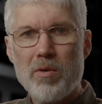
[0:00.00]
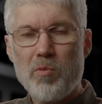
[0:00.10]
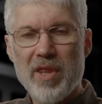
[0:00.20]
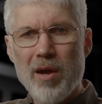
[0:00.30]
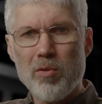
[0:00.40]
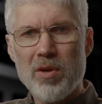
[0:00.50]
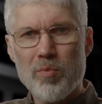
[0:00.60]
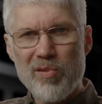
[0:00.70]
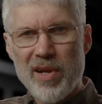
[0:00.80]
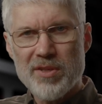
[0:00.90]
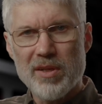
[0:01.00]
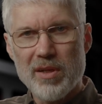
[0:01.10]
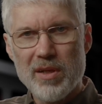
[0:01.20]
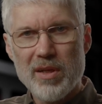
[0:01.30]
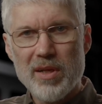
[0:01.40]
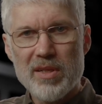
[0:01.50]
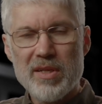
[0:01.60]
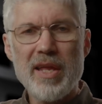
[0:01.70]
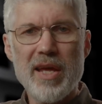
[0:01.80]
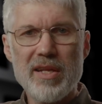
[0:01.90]
Without compression,
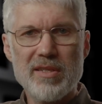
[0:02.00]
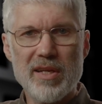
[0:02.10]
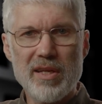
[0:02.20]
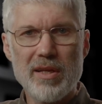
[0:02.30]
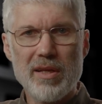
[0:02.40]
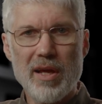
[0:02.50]
1080